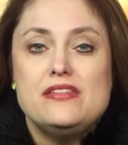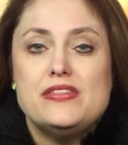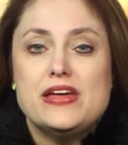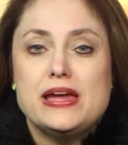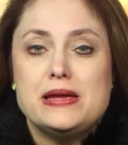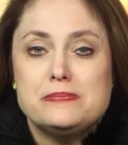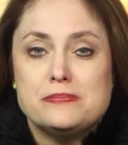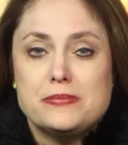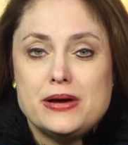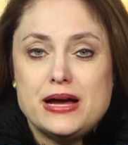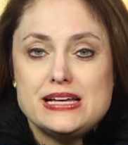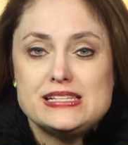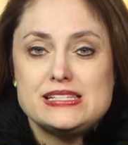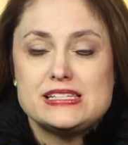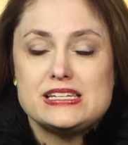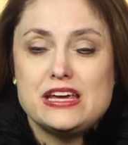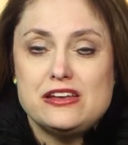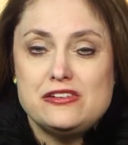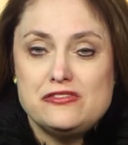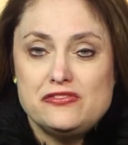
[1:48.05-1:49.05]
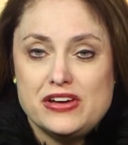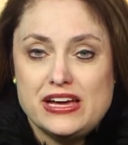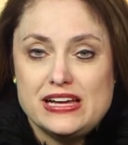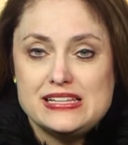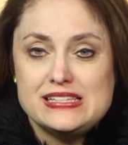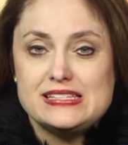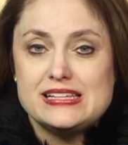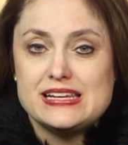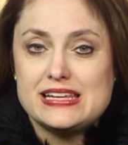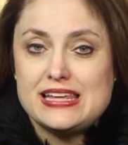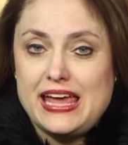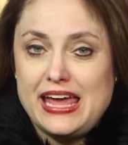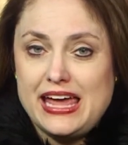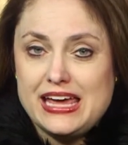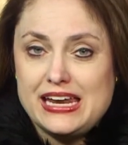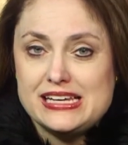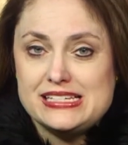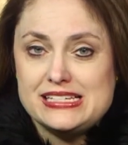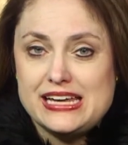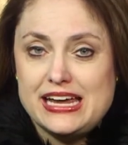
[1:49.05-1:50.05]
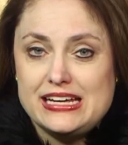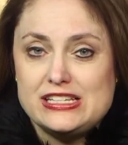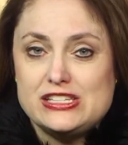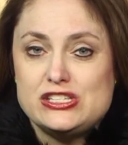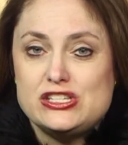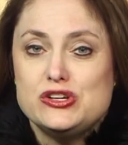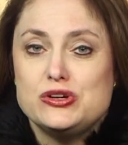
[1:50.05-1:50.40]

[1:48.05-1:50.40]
they must convince the candidates